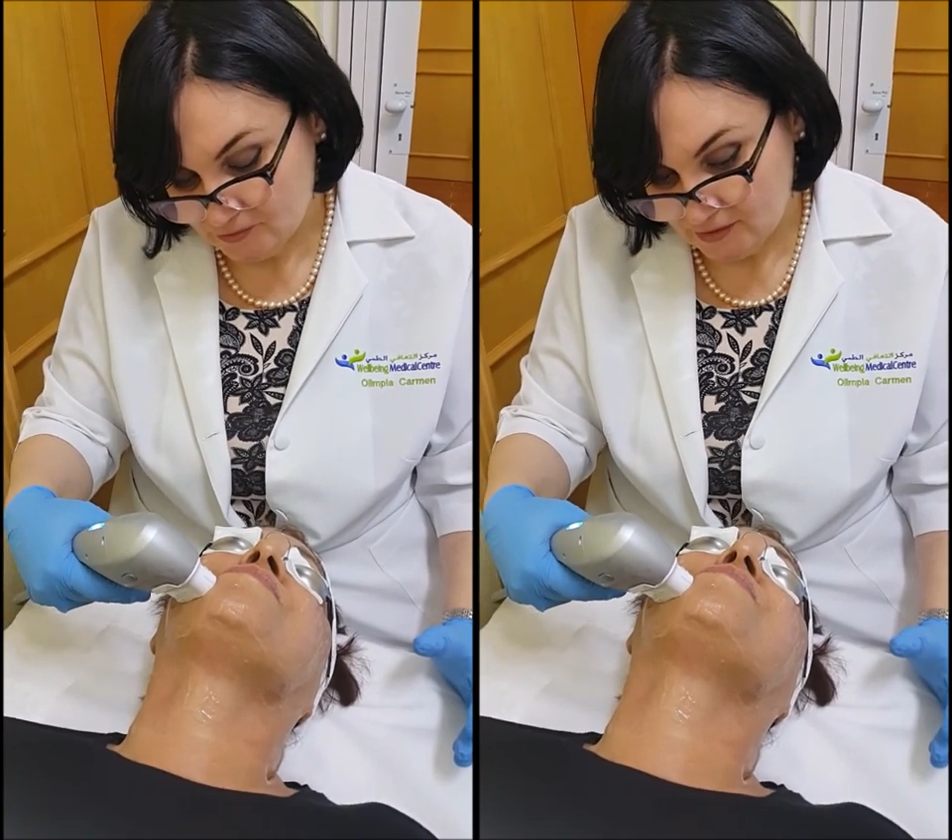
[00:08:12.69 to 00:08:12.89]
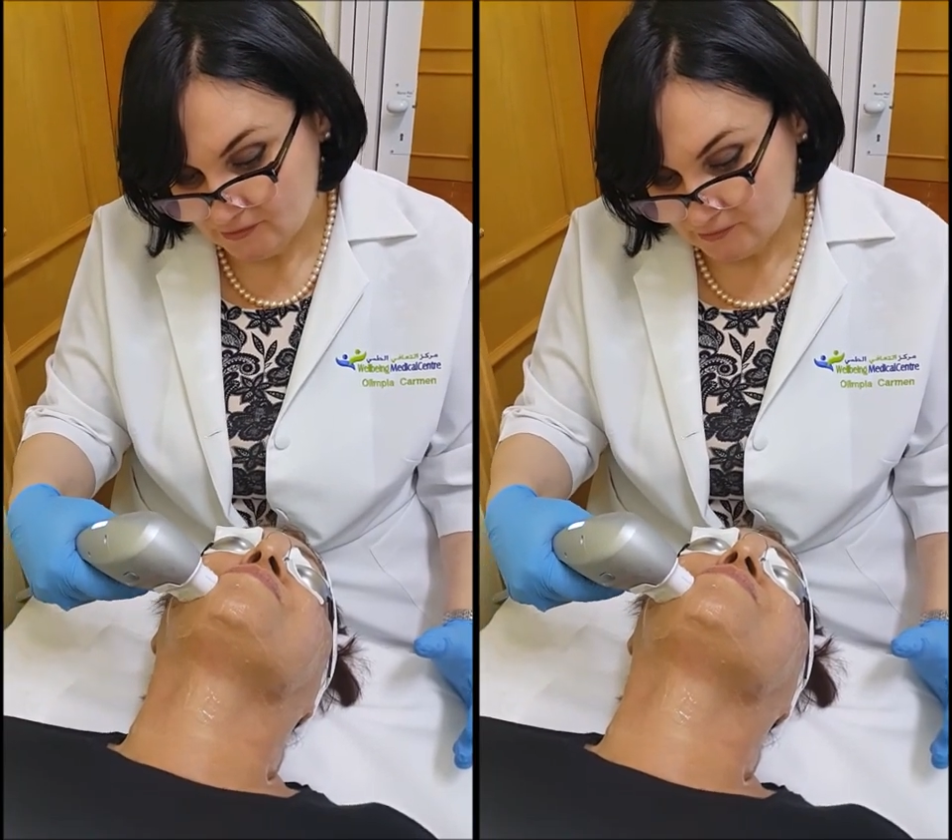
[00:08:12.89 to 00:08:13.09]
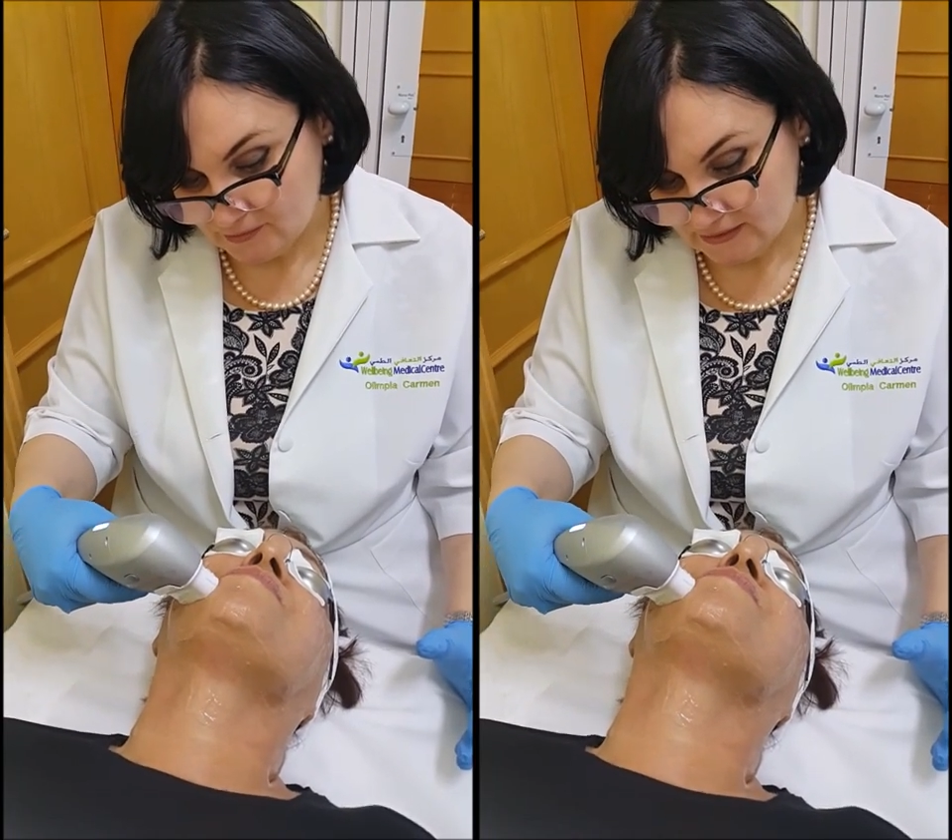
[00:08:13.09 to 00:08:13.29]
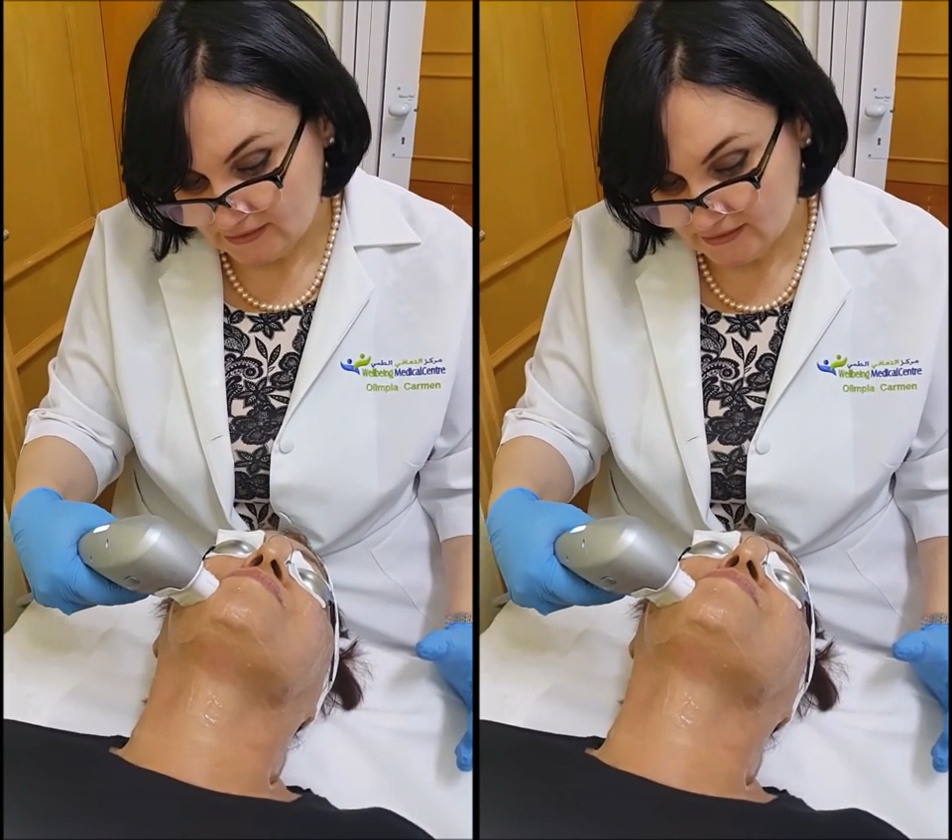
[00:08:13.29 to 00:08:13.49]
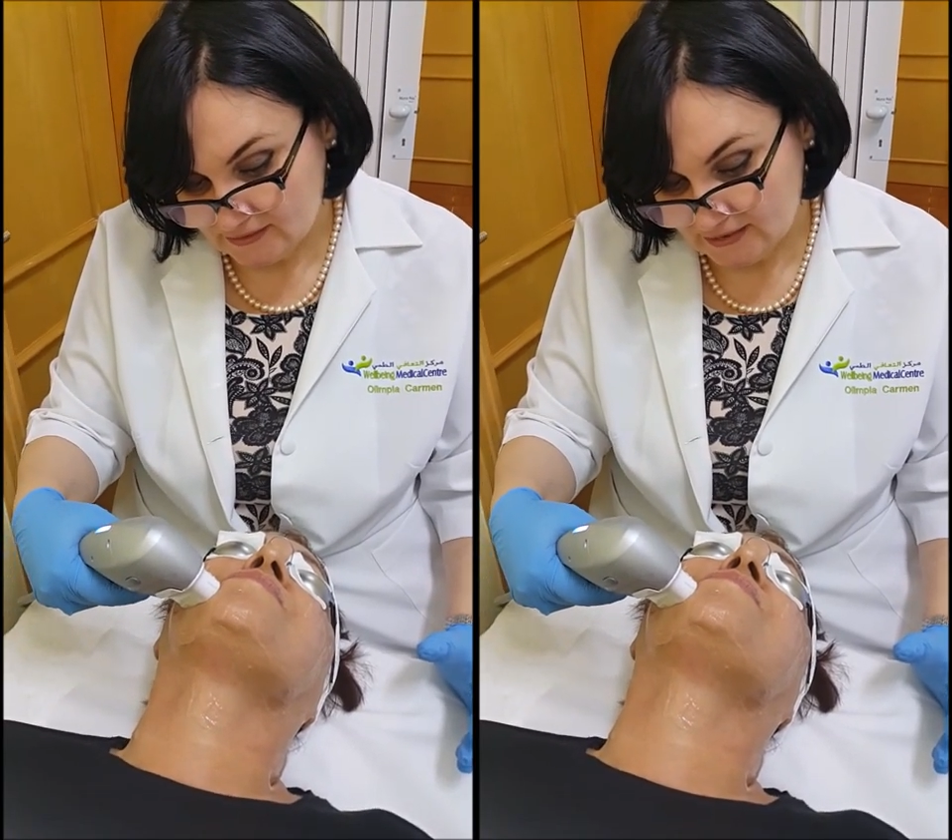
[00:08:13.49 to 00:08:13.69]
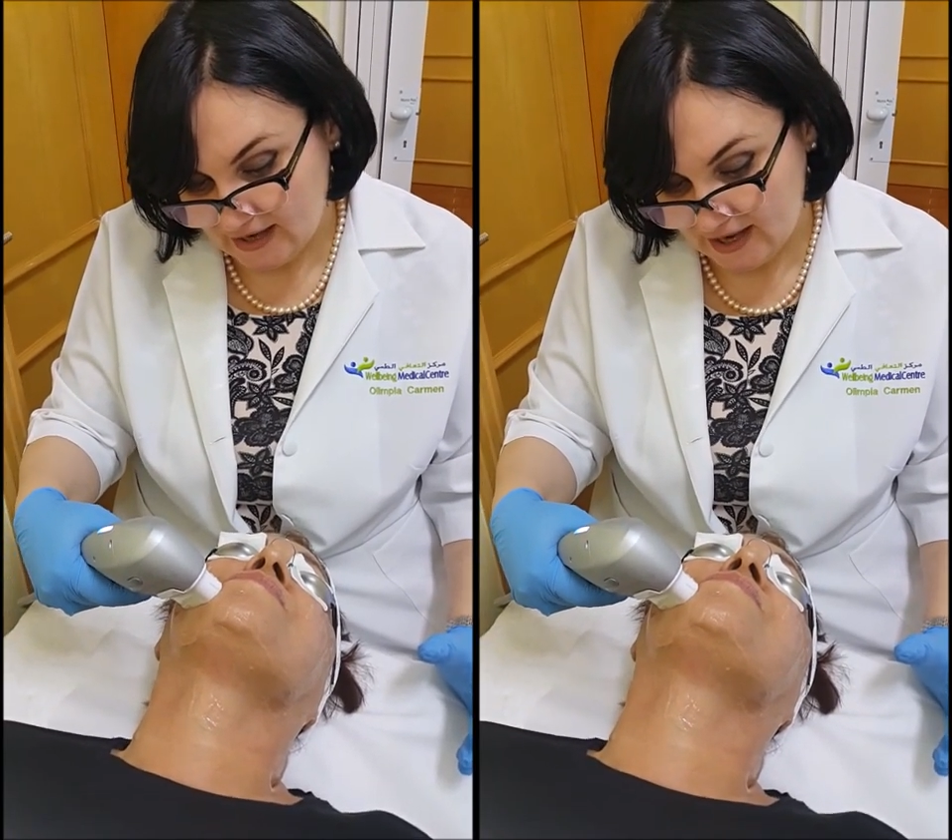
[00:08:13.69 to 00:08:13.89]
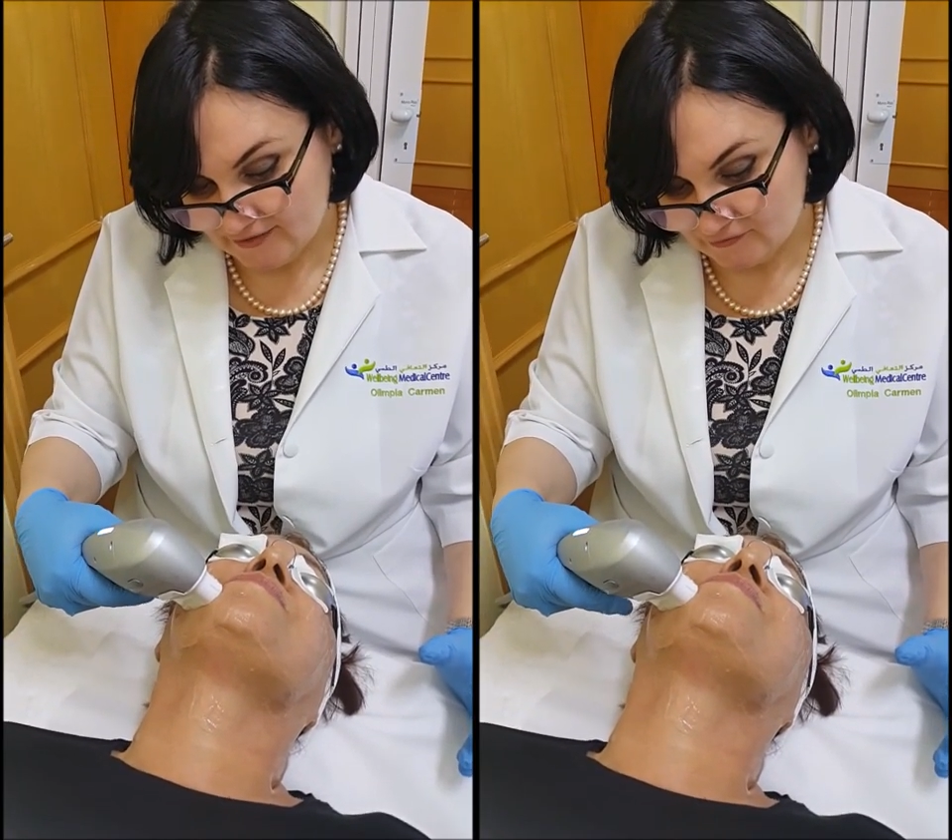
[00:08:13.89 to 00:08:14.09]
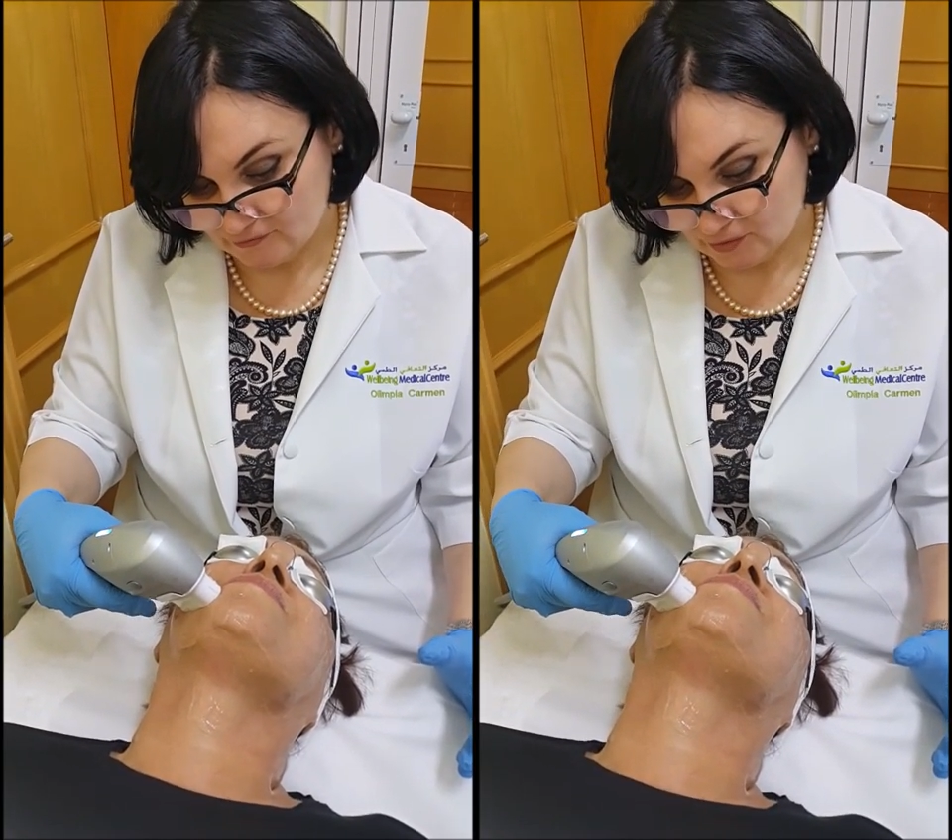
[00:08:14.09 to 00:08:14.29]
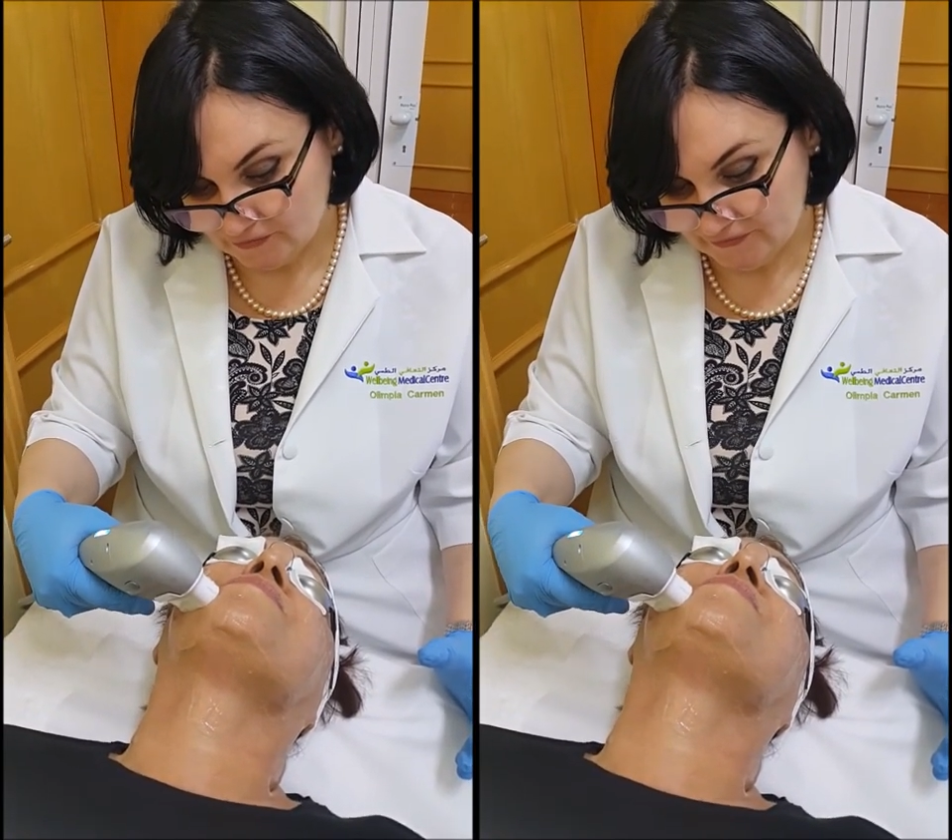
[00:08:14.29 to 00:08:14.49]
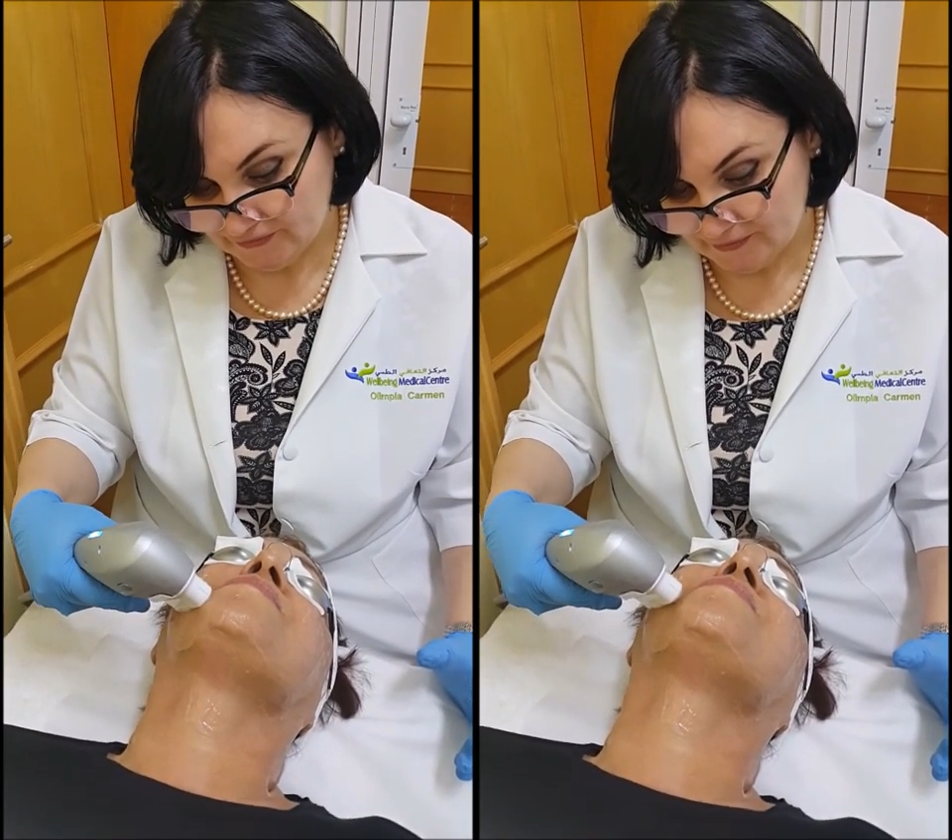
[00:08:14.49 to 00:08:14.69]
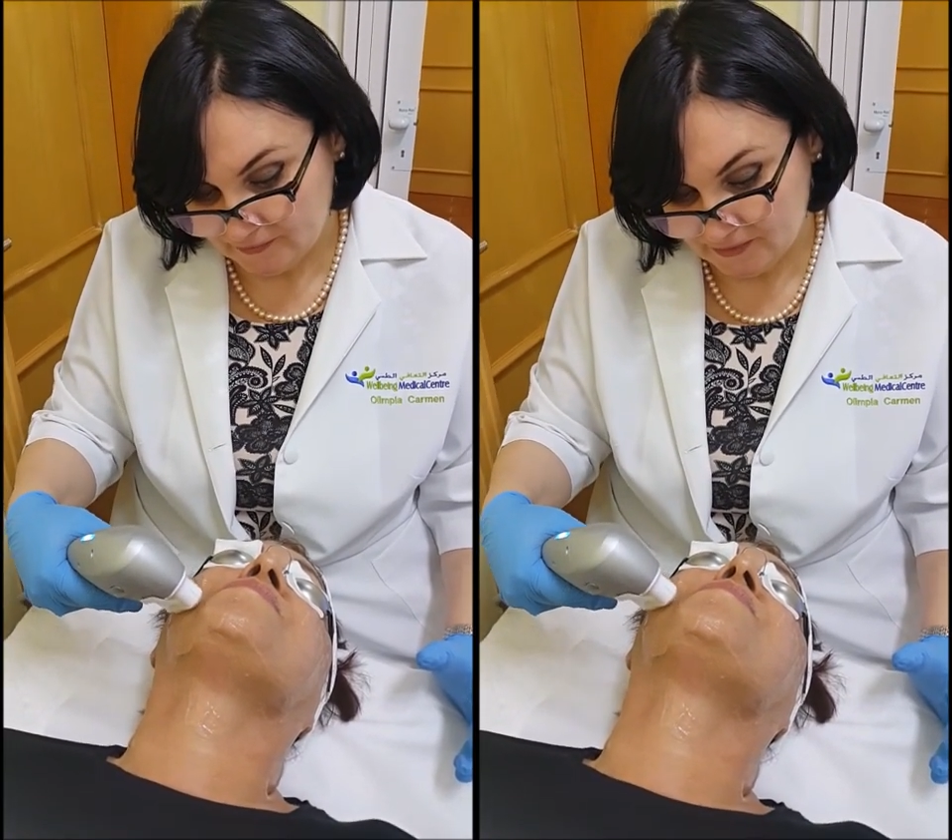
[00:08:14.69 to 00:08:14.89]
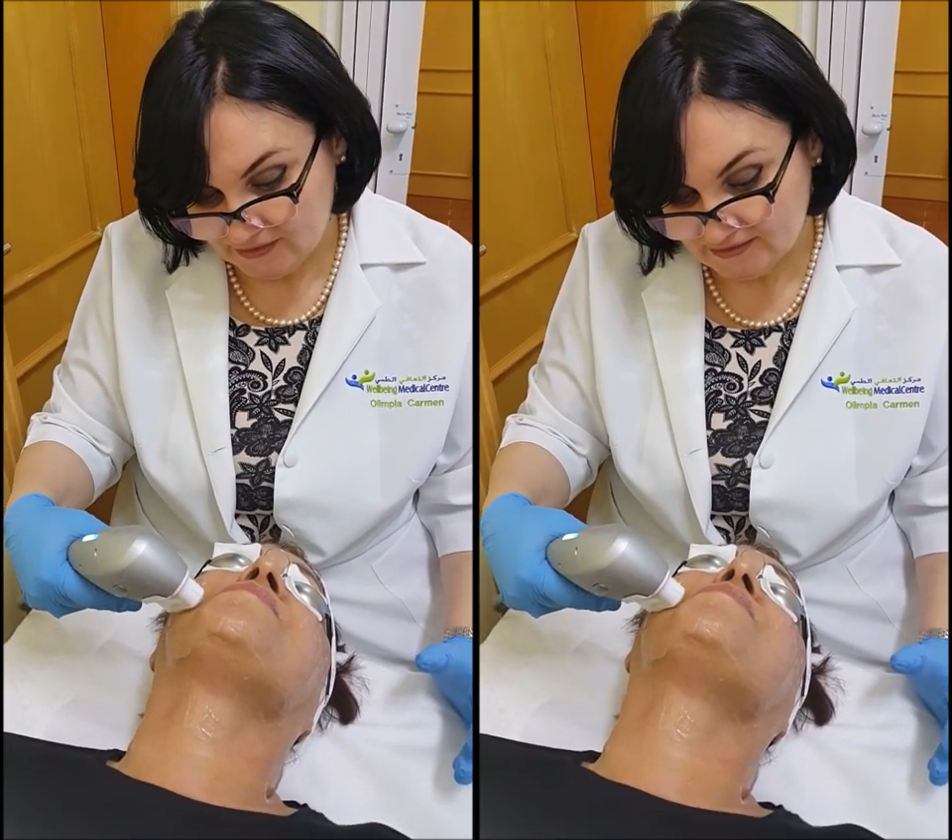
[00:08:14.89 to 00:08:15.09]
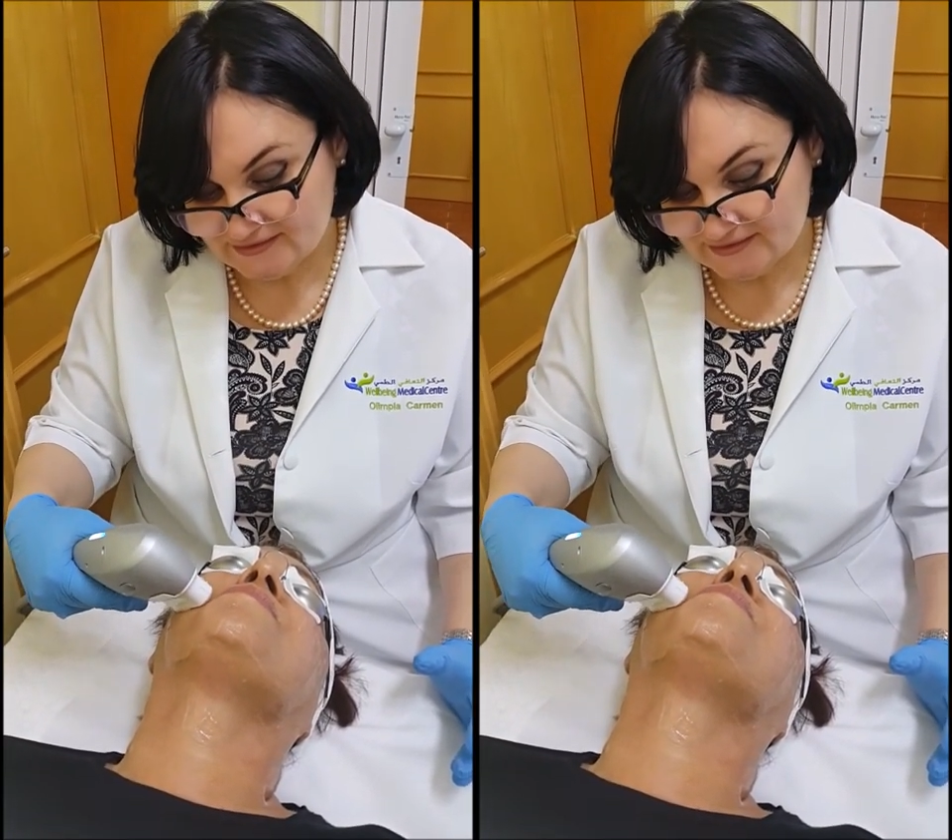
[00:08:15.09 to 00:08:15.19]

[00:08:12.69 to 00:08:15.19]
your life won't be